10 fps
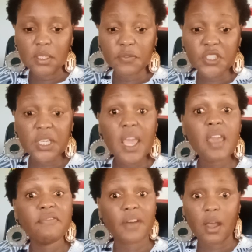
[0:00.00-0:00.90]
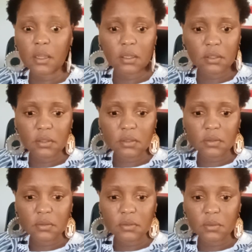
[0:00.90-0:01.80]
if she ever,
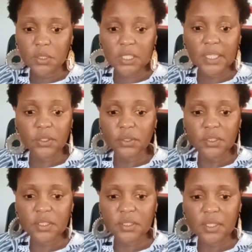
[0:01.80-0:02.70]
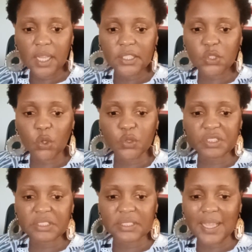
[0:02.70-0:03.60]
which I don't, I
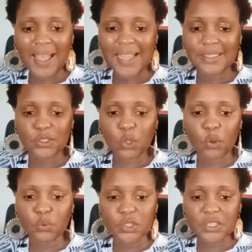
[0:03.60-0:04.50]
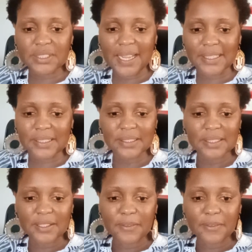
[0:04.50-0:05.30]
don't, I don't like,